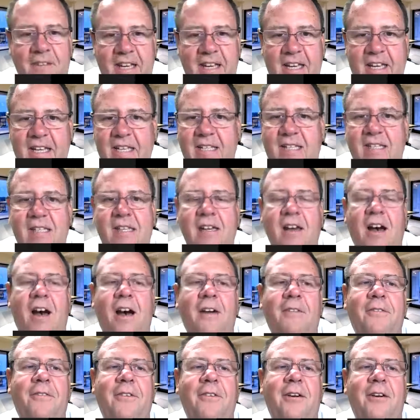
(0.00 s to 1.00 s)
easy
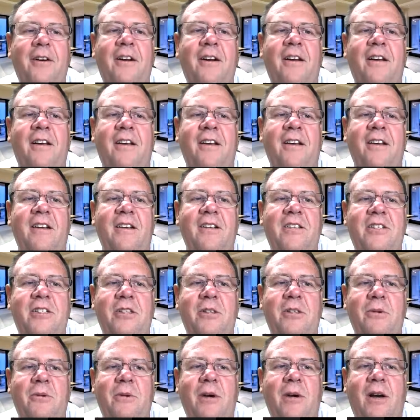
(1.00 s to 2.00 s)
offer
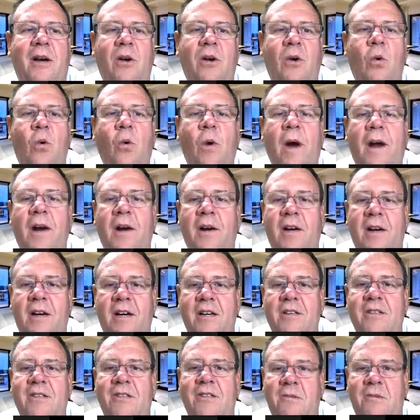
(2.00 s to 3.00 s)
to acquire
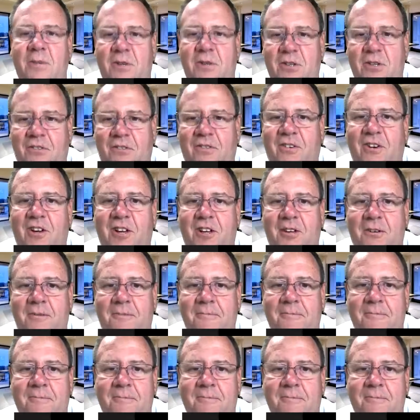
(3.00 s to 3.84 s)
customers for you.